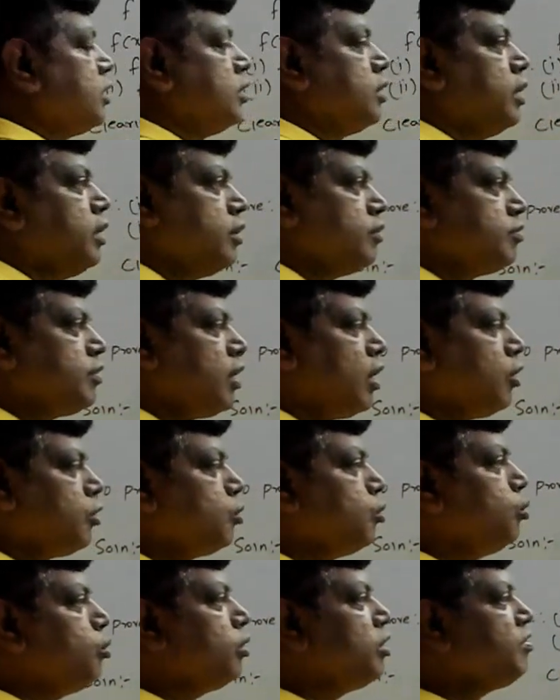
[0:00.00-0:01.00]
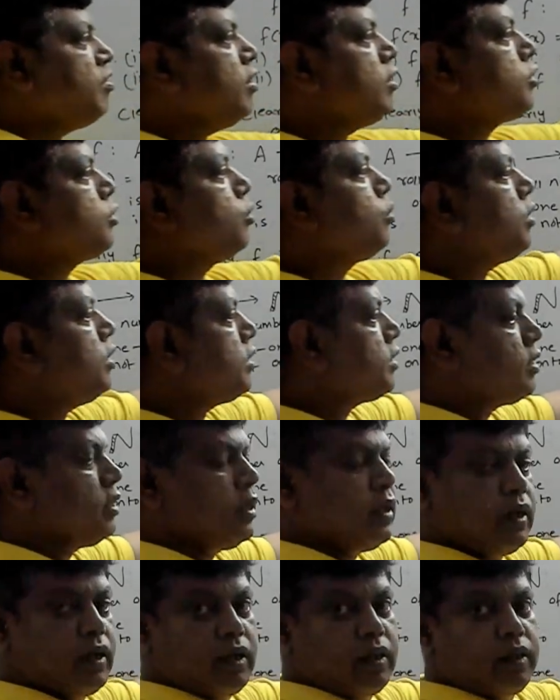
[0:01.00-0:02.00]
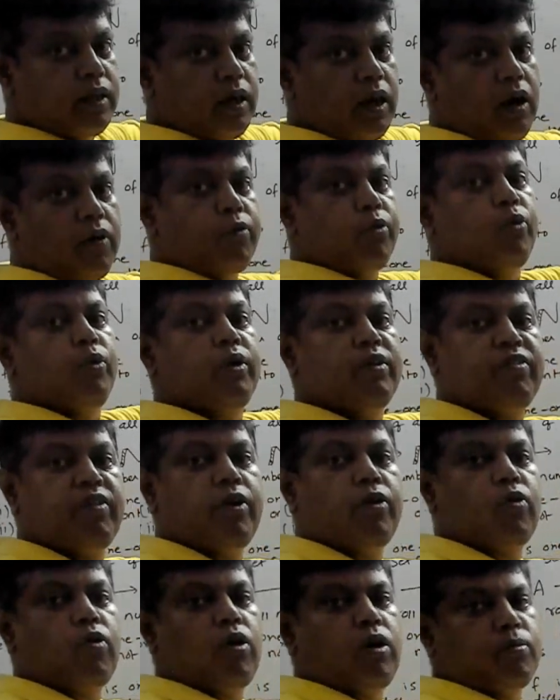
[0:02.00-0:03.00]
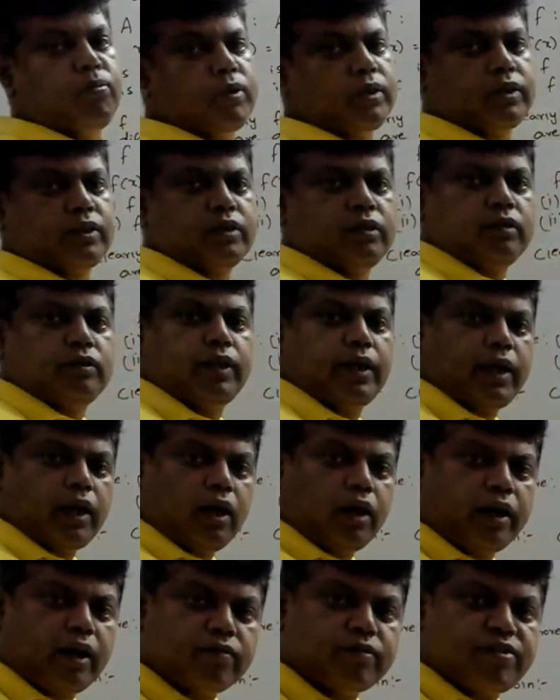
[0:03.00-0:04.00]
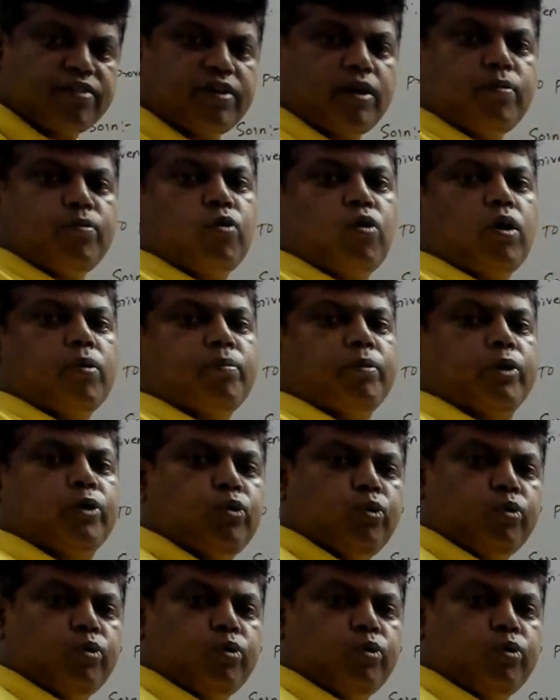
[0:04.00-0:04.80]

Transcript: Right? If there are two different students, they will have two different roll numbers. They cannot have the same roll number. Two